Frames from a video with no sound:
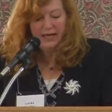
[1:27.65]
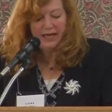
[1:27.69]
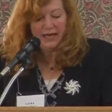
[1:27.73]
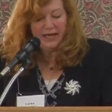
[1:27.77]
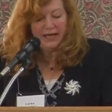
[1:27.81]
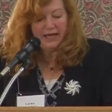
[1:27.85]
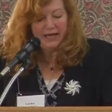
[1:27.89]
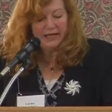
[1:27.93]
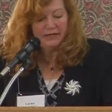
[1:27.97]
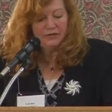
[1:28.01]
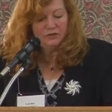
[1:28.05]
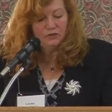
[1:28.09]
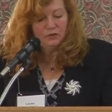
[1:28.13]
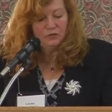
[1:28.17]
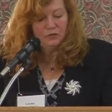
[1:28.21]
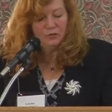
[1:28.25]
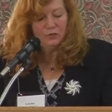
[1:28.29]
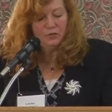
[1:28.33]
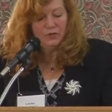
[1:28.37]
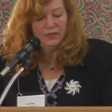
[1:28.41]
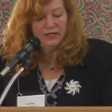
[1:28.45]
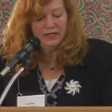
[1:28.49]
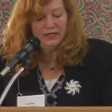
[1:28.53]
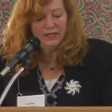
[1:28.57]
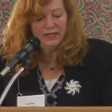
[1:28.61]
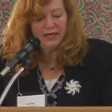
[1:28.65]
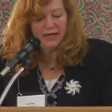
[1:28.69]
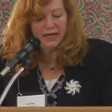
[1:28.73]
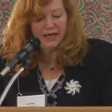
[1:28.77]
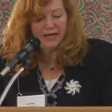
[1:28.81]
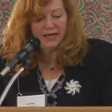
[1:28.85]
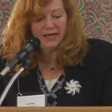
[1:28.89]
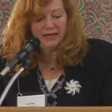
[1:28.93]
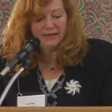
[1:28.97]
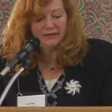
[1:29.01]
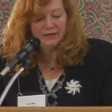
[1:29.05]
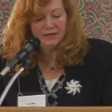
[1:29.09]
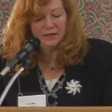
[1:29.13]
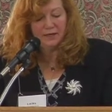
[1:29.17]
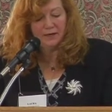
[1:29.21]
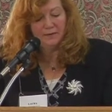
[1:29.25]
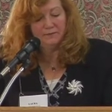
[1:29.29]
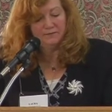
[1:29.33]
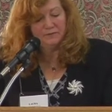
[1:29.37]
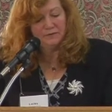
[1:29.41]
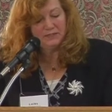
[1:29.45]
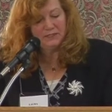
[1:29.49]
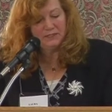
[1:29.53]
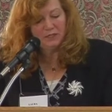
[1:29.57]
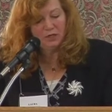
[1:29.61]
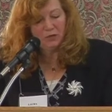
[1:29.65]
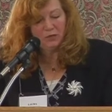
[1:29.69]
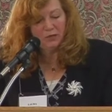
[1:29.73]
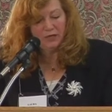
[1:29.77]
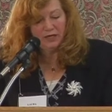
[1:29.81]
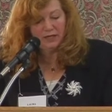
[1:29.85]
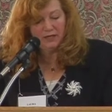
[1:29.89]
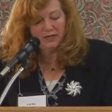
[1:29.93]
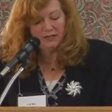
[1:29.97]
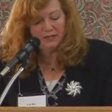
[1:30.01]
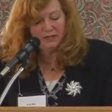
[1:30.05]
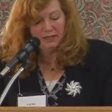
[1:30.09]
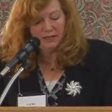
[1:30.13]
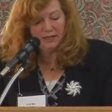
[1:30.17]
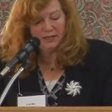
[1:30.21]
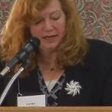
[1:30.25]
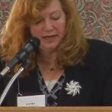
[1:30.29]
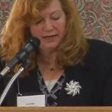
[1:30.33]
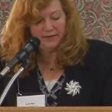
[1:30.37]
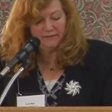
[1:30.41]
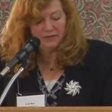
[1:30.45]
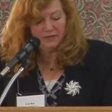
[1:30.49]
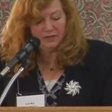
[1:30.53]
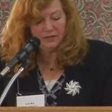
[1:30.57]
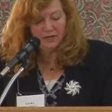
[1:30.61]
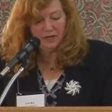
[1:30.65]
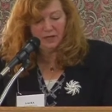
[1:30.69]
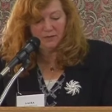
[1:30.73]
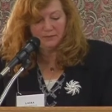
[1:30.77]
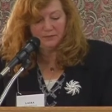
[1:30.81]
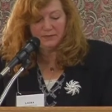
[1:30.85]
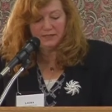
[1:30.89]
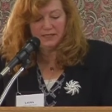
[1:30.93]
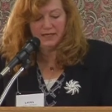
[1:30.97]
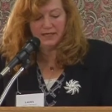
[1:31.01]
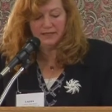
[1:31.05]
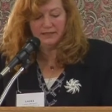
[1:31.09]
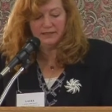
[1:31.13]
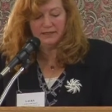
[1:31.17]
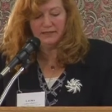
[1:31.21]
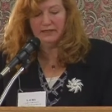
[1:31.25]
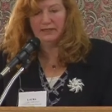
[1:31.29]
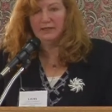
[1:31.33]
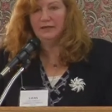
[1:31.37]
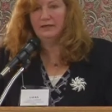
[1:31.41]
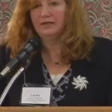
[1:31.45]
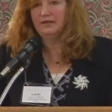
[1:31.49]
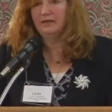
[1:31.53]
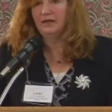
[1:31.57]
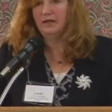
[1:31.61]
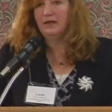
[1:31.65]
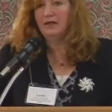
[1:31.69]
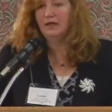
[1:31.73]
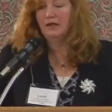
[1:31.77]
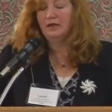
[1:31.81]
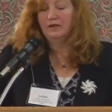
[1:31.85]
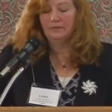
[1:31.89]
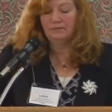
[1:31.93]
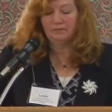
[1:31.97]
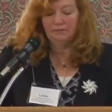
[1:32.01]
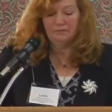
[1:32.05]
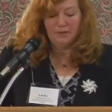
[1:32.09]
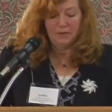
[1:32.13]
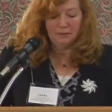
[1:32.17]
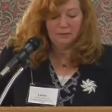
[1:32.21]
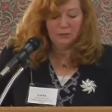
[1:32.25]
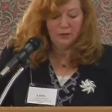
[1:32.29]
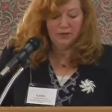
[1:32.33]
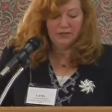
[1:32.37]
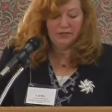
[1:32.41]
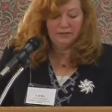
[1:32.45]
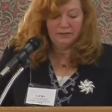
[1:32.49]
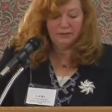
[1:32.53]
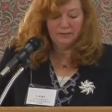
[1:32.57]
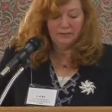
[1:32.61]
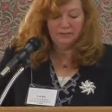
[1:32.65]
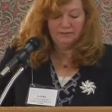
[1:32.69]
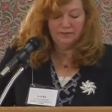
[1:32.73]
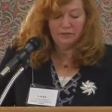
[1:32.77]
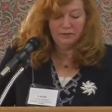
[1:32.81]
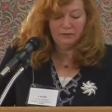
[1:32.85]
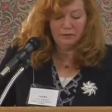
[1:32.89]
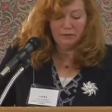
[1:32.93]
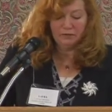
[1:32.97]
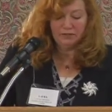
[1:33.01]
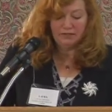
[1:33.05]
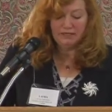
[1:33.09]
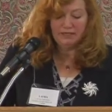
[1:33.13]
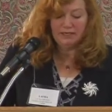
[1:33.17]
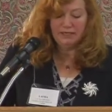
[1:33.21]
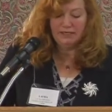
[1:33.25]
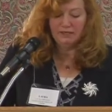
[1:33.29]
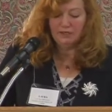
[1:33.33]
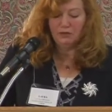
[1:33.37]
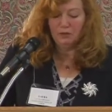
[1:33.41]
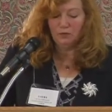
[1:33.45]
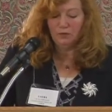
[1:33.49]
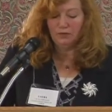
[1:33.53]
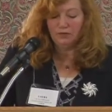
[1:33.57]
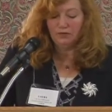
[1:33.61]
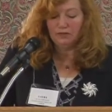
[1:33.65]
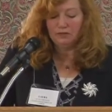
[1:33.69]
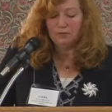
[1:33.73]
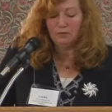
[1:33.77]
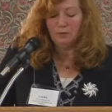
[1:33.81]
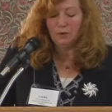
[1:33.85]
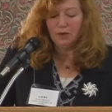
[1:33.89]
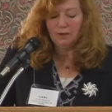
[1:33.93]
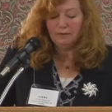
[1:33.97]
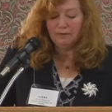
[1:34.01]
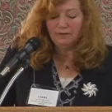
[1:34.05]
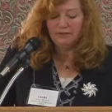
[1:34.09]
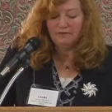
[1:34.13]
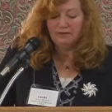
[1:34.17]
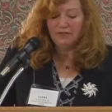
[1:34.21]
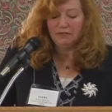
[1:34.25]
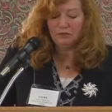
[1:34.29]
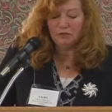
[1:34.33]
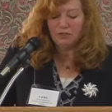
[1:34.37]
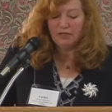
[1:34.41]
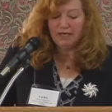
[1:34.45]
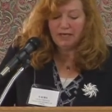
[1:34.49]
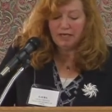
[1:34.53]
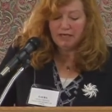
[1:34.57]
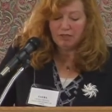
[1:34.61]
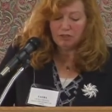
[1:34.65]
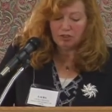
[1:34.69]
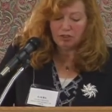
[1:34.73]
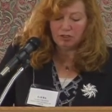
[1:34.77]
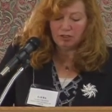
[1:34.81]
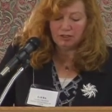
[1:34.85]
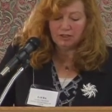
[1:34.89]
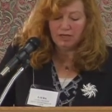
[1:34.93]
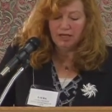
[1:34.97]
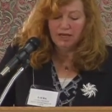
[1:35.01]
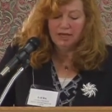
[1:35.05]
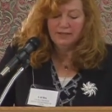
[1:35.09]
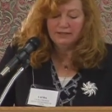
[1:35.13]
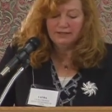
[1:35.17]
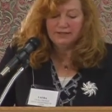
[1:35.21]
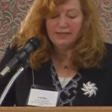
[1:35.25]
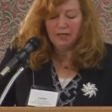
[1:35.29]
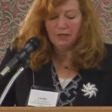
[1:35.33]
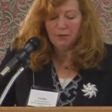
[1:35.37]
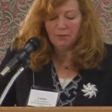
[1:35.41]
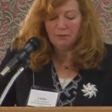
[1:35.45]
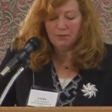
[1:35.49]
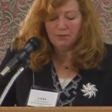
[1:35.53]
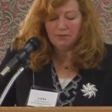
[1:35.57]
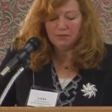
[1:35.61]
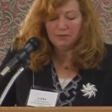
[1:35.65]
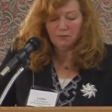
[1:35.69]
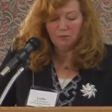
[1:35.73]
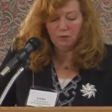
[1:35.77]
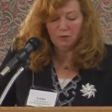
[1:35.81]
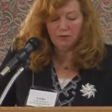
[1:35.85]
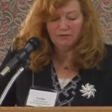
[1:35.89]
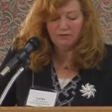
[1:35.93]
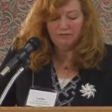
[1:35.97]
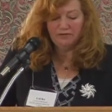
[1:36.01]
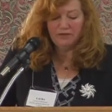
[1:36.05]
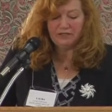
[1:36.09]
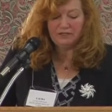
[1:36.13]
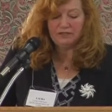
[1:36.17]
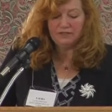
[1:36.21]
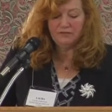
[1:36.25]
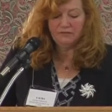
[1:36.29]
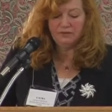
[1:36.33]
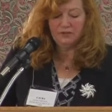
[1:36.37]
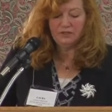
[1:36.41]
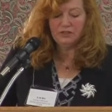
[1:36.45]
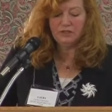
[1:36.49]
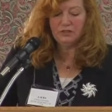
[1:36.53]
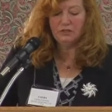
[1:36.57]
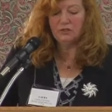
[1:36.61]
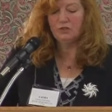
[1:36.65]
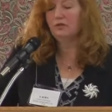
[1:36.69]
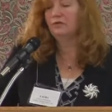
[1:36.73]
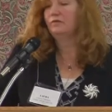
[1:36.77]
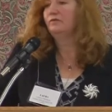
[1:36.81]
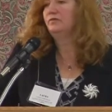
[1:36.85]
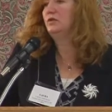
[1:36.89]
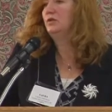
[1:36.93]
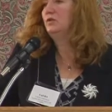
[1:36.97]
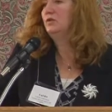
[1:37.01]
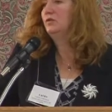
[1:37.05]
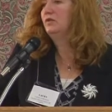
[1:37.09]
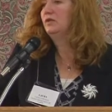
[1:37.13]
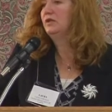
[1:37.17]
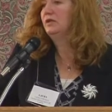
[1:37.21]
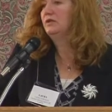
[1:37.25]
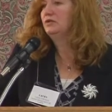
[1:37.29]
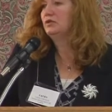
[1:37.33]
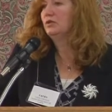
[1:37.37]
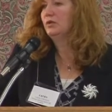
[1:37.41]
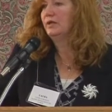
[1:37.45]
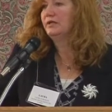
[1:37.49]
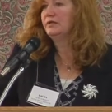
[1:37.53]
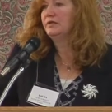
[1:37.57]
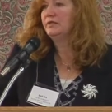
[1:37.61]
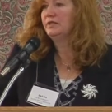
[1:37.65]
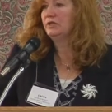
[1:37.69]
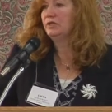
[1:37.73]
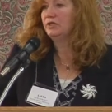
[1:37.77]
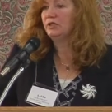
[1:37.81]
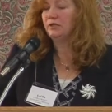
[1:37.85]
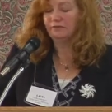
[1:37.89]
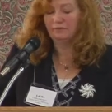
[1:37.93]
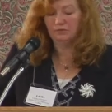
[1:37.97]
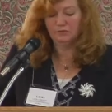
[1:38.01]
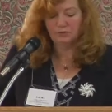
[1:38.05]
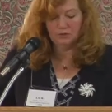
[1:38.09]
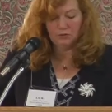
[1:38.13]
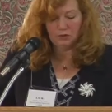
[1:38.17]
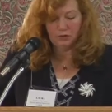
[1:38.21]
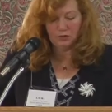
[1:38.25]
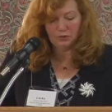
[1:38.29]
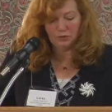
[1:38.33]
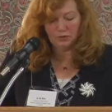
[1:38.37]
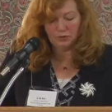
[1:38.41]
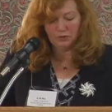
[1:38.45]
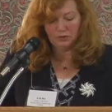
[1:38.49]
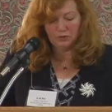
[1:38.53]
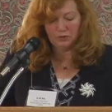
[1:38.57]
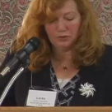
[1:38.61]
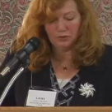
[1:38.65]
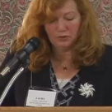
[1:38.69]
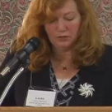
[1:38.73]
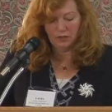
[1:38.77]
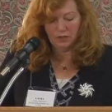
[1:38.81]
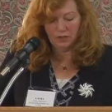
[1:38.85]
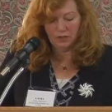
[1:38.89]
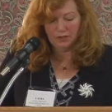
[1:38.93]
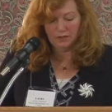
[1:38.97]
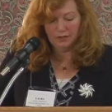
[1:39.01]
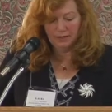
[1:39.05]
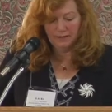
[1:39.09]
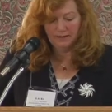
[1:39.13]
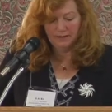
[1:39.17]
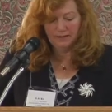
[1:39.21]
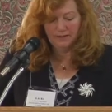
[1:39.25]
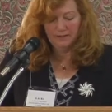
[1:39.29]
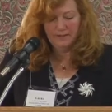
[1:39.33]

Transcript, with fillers: And we at um, DOL have an updated uh, memorandum of understanding with the Department of Education to help us more effectively serve youth in transition from school to work.